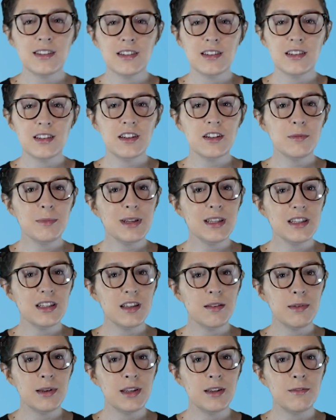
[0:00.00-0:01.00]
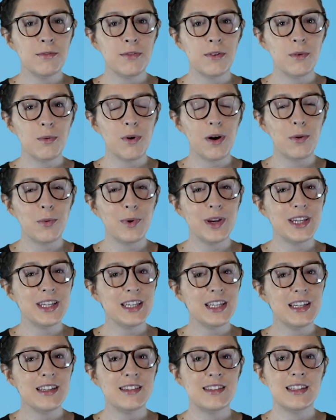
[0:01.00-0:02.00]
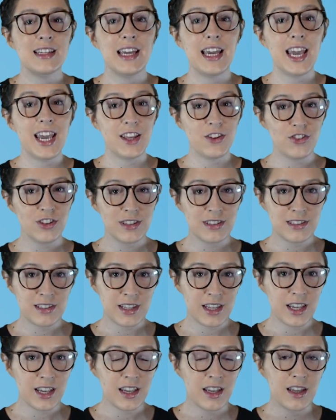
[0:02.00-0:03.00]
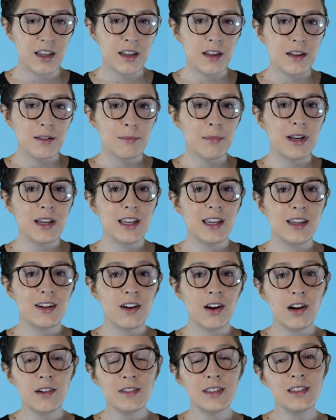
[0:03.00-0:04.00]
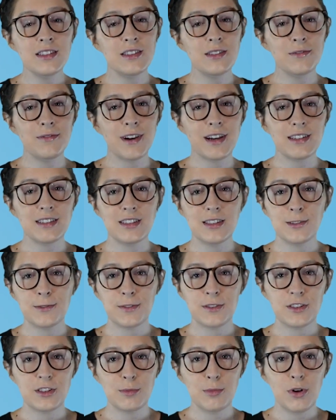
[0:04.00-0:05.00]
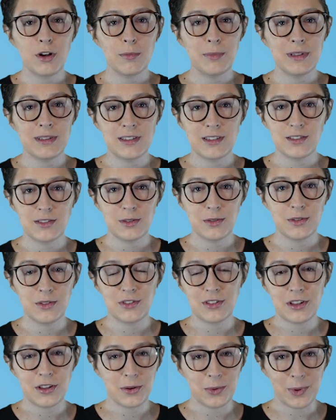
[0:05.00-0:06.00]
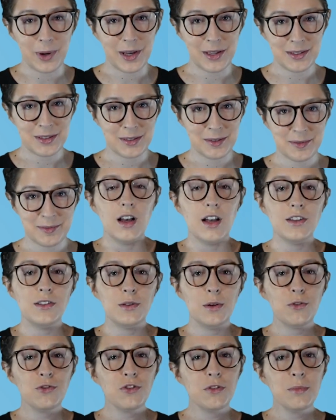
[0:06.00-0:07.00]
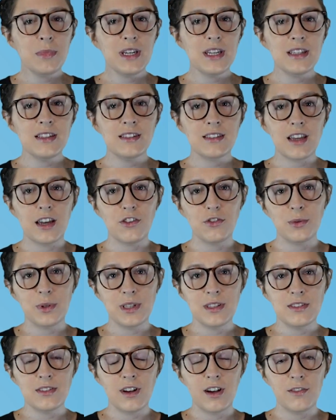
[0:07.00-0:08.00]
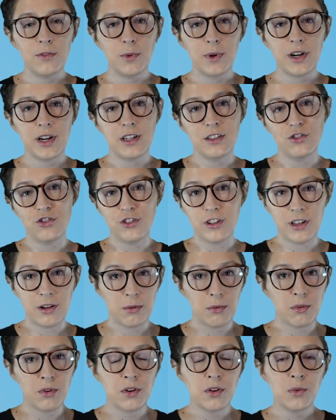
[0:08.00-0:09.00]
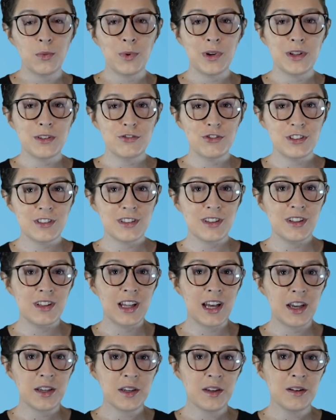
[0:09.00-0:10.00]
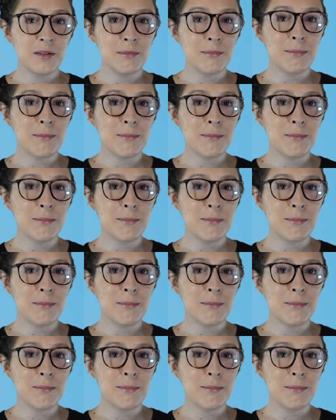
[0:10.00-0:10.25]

is a little bit limited for what we need as an agency, but it often suffices for small business owners otherwise. A social media scheduling software in general will just allow you to